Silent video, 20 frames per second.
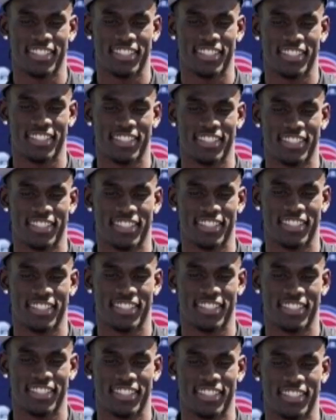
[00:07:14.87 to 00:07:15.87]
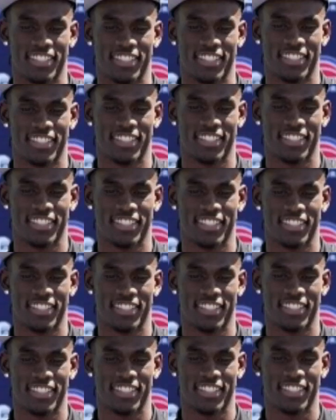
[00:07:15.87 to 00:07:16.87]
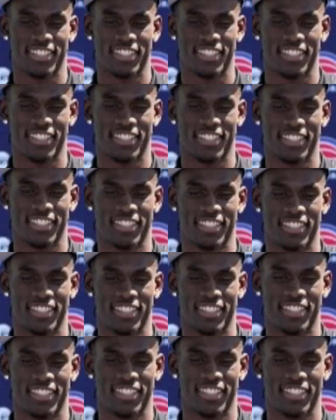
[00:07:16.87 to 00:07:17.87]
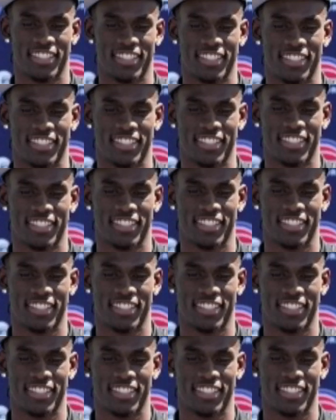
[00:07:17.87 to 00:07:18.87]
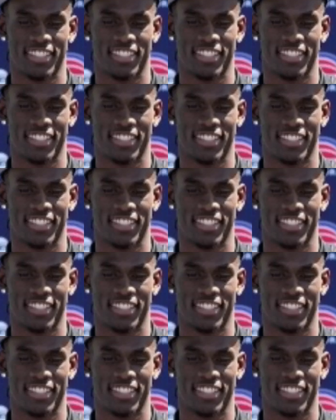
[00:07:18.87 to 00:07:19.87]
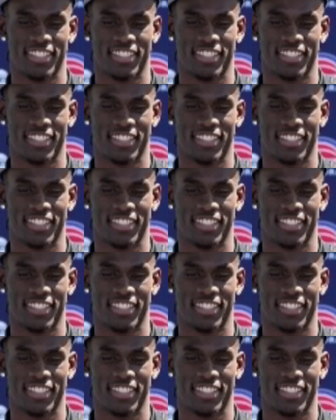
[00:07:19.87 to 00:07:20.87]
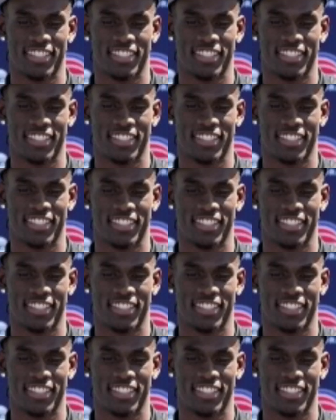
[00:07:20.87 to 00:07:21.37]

The person shown says nothing.